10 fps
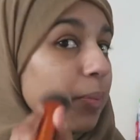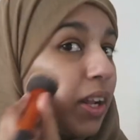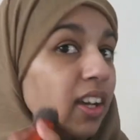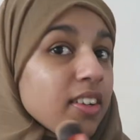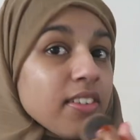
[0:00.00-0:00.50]

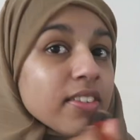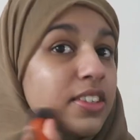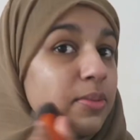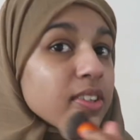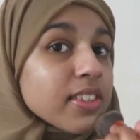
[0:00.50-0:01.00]
lightweight
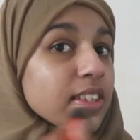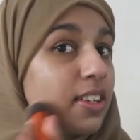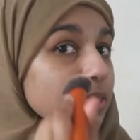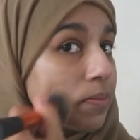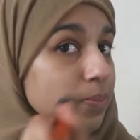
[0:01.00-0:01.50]
formula,
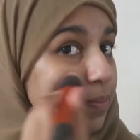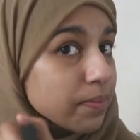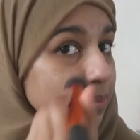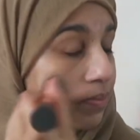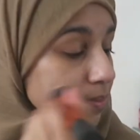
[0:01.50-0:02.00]

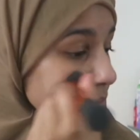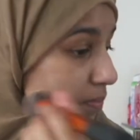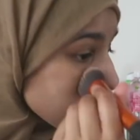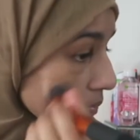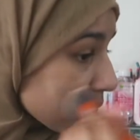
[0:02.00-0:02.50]

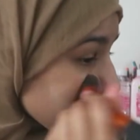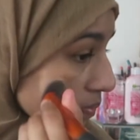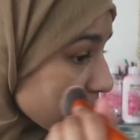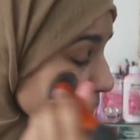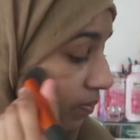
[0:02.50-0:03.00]
recommended for all
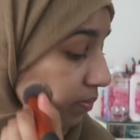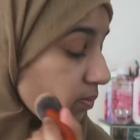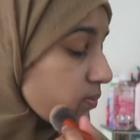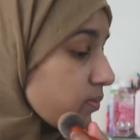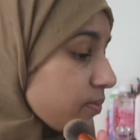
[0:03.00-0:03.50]
skin
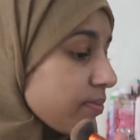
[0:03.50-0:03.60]
types.